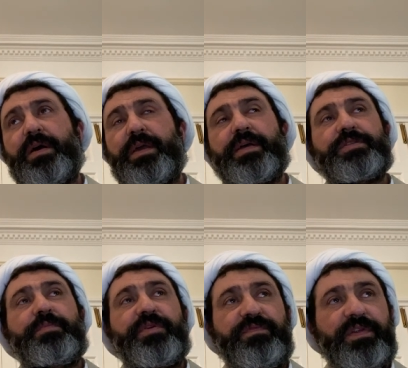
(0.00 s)
i had
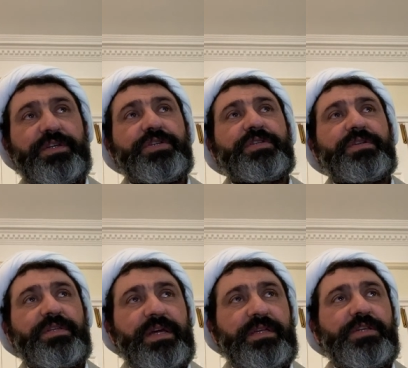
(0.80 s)
some reflections on
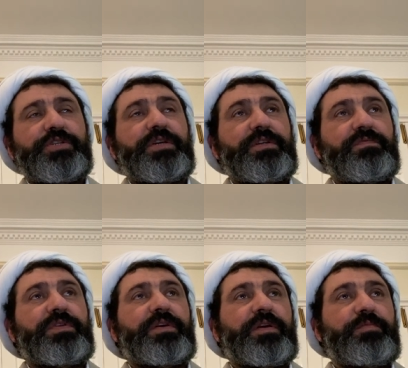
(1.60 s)
that and shared with
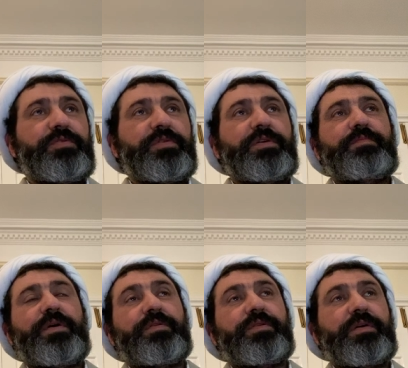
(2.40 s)
the community
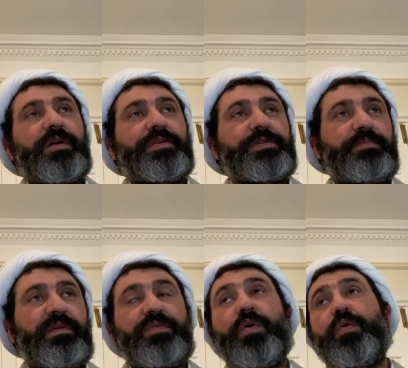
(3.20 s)
about the concept
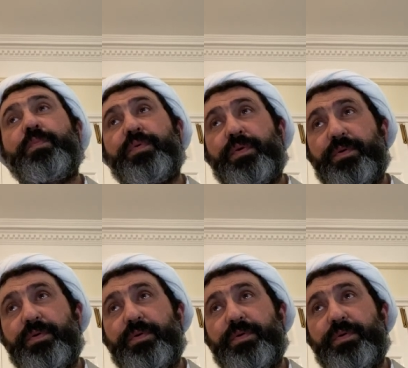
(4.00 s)
of hope